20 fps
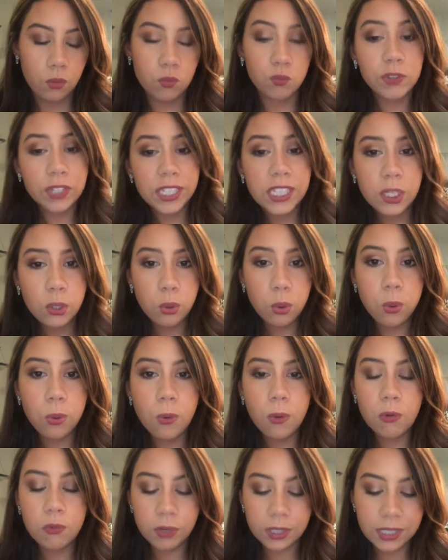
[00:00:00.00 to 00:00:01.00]
really
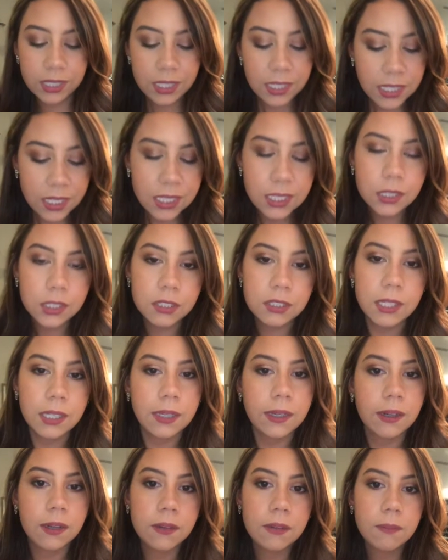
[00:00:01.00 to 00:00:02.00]
cool, really neat
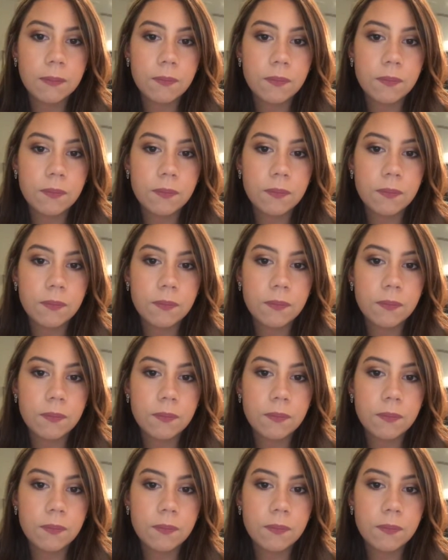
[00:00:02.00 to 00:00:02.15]
looking